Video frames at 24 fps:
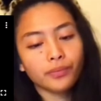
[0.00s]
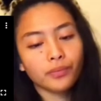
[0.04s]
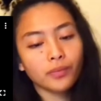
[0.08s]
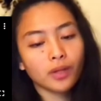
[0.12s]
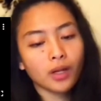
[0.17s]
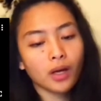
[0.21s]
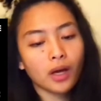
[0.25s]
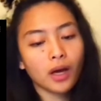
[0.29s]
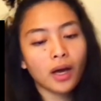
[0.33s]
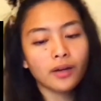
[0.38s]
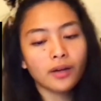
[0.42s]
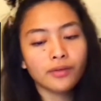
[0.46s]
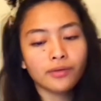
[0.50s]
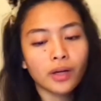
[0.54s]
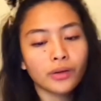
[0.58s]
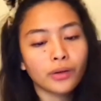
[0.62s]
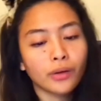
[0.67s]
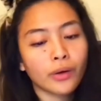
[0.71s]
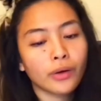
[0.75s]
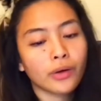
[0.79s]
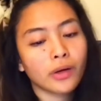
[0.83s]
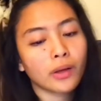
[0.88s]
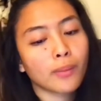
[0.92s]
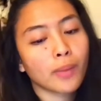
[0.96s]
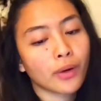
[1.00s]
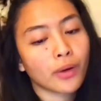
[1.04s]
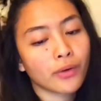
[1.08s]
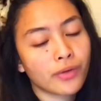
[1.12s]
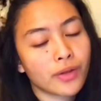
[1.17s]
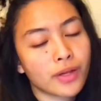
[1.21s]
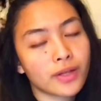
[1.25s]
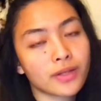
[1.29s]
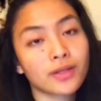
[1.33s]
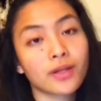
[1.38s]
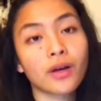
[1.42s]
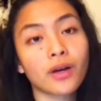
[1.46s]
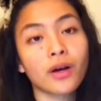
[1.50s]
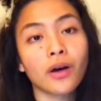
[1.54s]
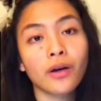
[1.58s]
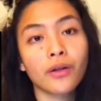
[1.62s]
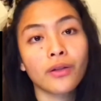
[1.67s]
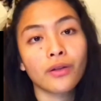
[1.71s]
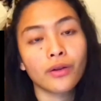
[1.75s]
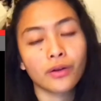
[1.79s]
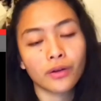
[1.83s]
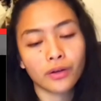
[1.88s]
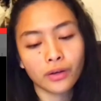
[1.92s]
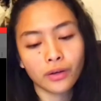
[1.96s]
I found out about this
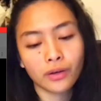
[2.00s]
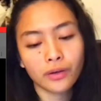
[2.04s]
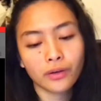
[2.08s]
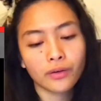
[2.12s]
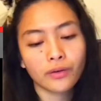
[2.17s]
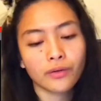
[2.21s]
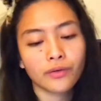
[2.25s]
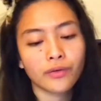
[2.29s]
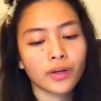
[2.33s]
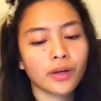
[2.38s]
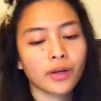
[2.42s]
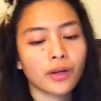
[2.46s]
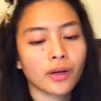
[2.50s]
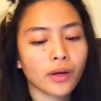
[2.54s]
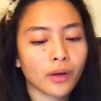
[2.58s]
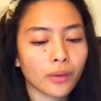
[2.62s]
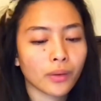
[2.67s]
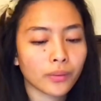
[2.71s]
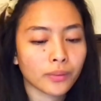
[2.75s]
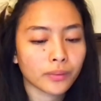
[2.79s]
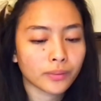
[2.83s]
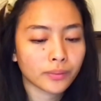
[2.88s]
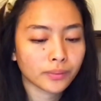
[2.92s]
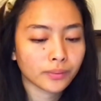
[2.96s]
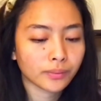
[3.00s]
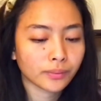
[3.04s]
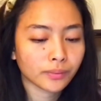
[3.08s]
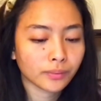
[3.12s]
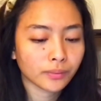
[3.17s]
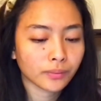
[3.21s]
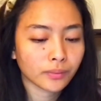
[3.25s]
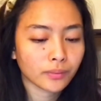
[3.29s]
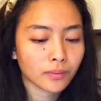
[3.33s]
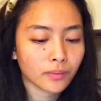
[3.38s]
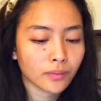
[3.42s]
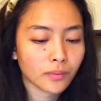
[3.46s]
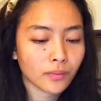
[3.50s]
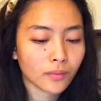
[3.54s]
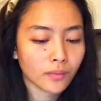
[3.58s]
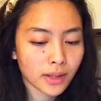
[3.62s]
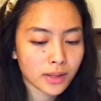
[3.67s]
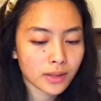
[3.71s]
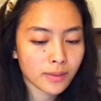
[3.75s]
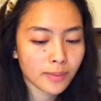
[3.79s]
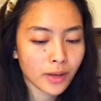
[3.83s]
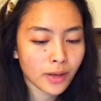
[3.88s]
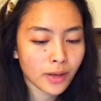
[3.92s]
other video. It's about a